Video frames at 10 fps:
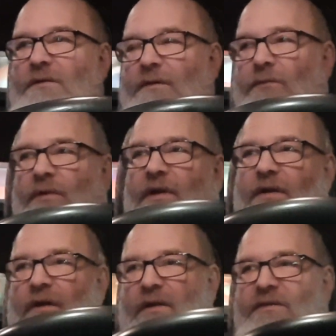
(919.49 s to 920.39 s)
when I
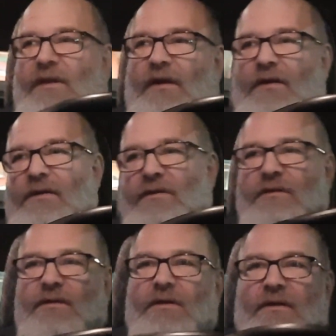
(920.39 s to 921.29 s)
got there,
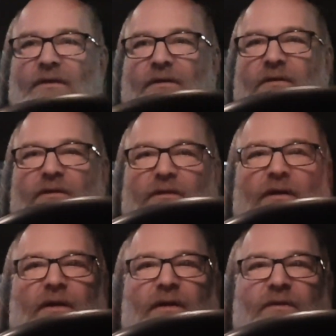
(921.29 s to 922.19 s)

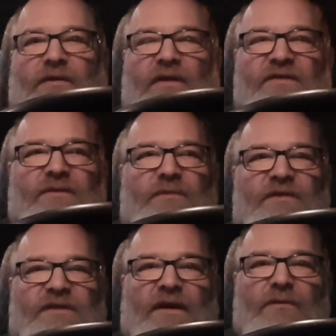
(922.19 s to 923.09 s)
the customer
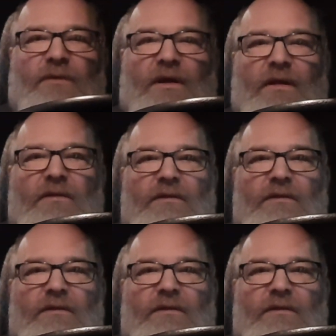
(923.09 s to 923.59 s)
said, well,